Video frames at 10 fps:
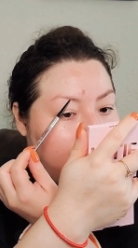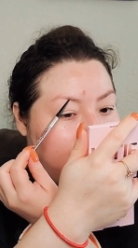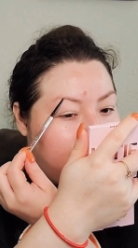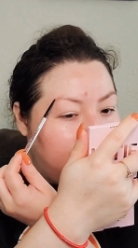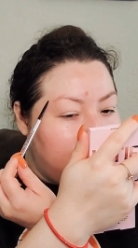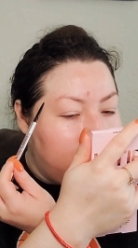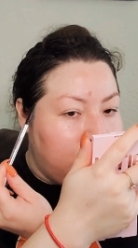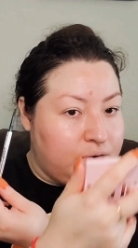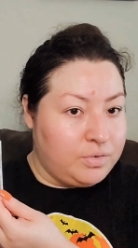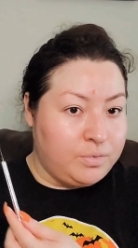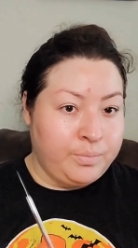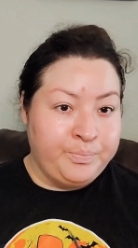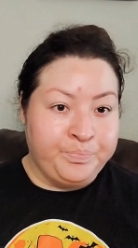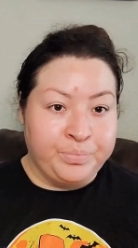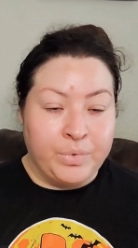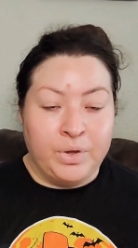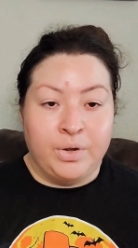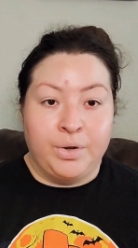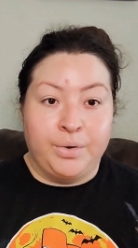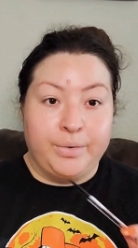Jane Doe
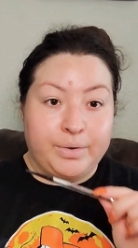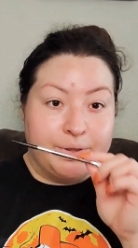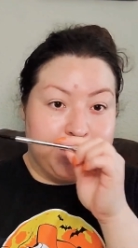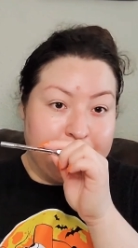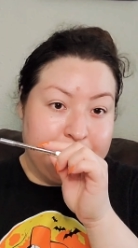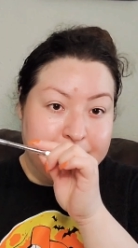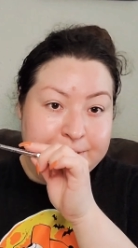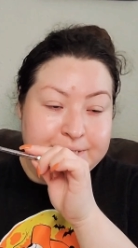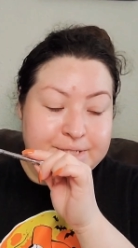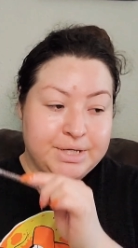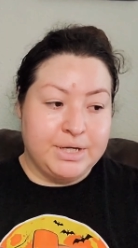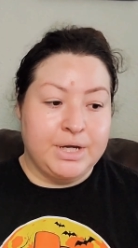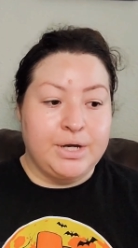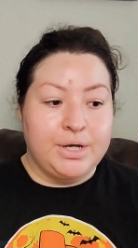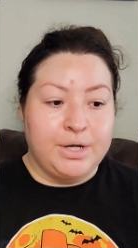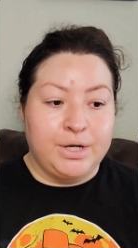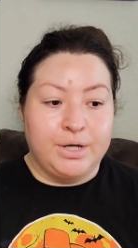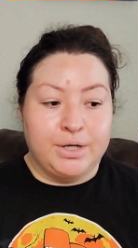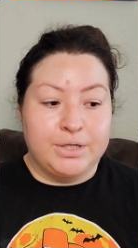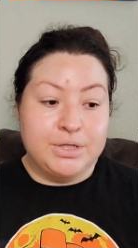thinks
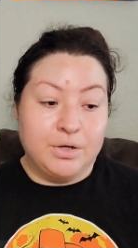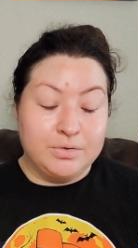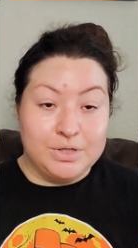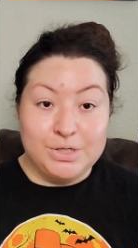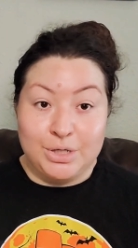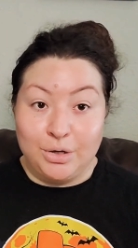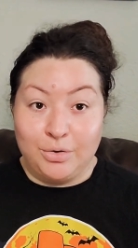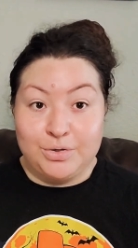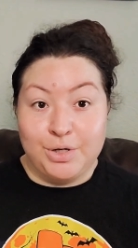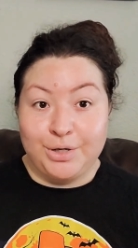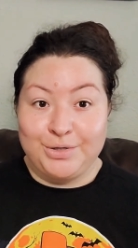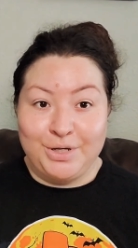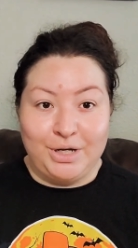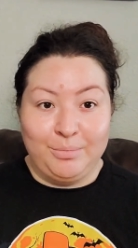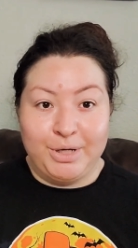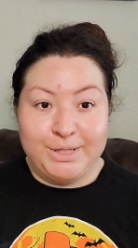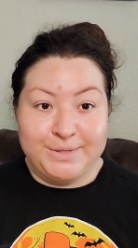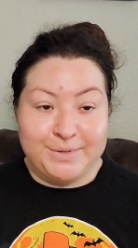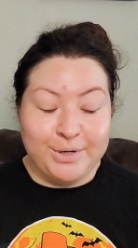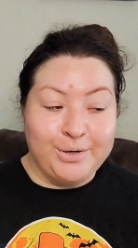children shouldn't go trick or treating because
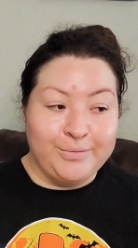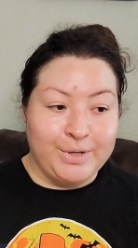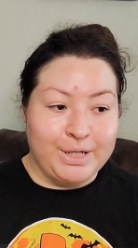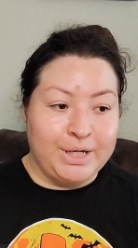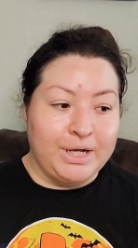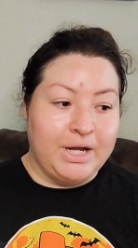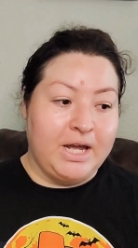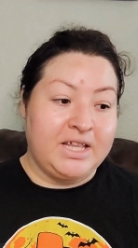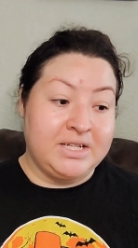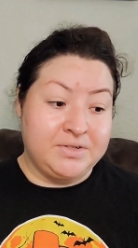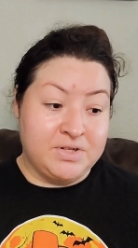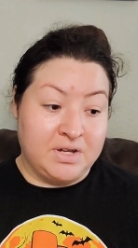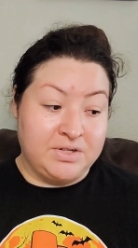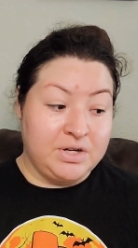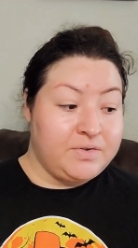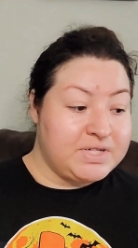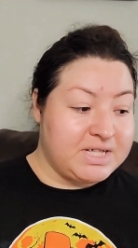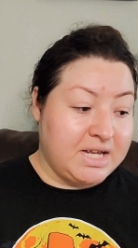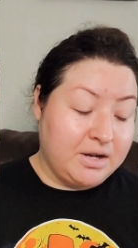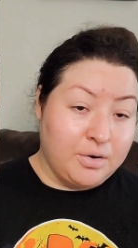of the COVID. And then John Doe is
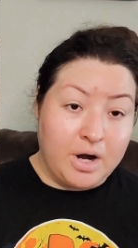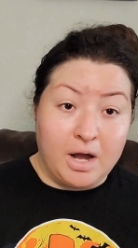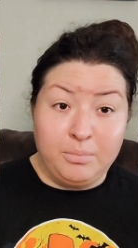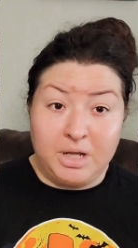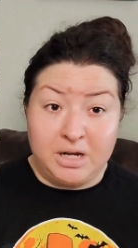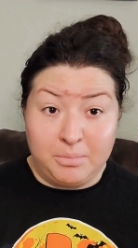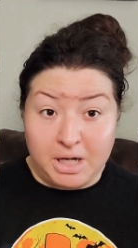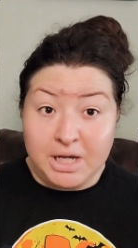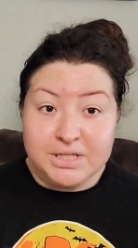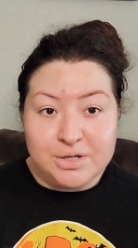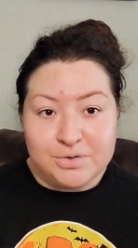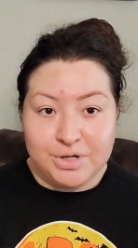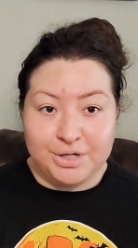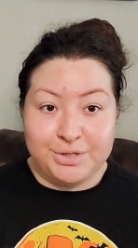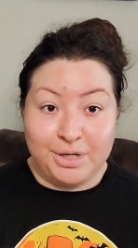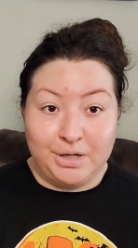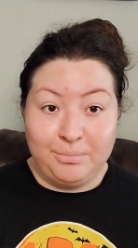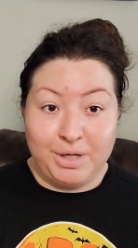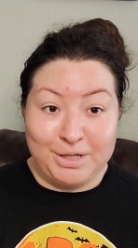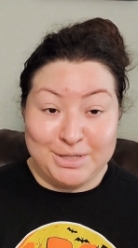like, I'm letting my kids go trick or treating
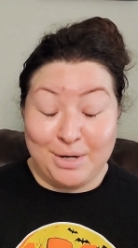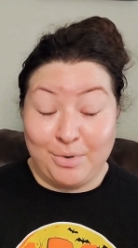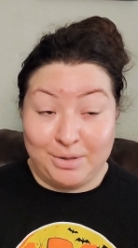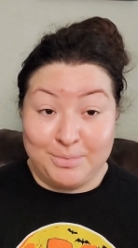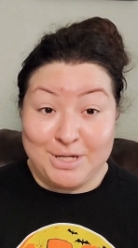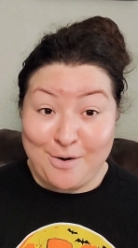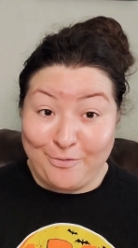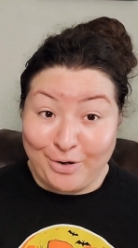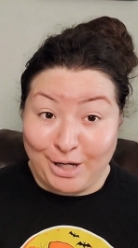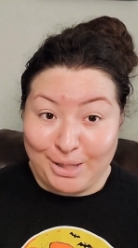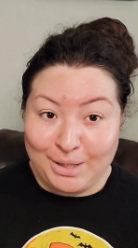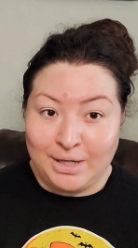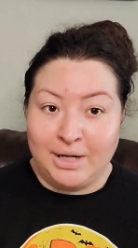because I want them to have fun.